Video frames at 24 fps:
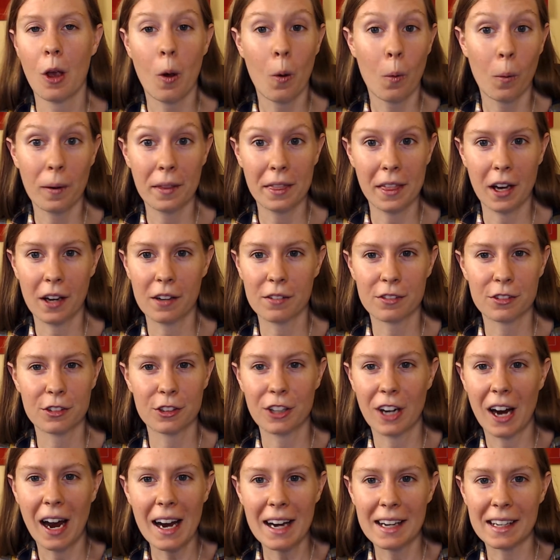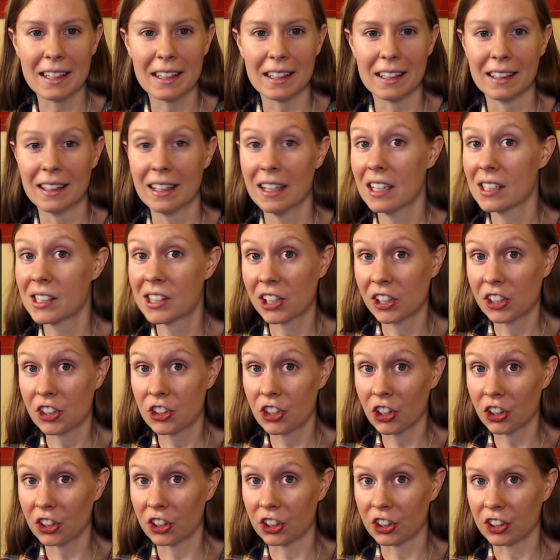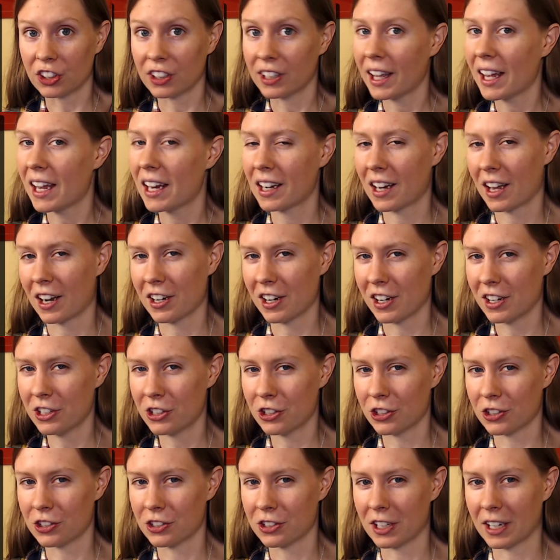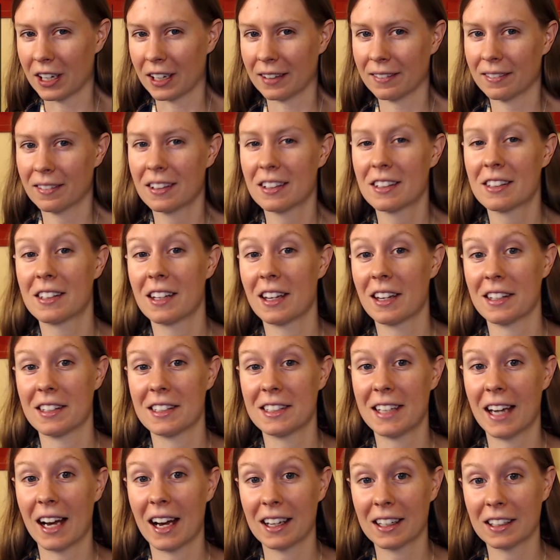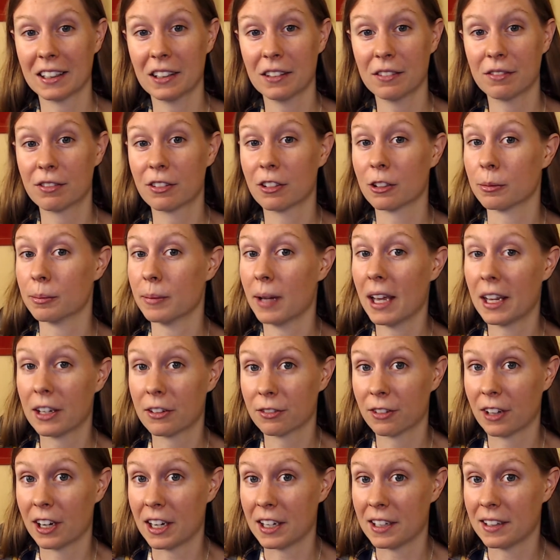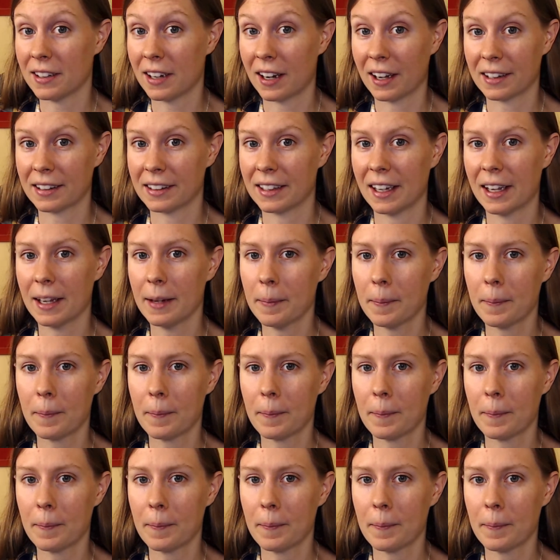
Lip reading: Without variety, it's dull and uninteresting," says Donna from nrain.net.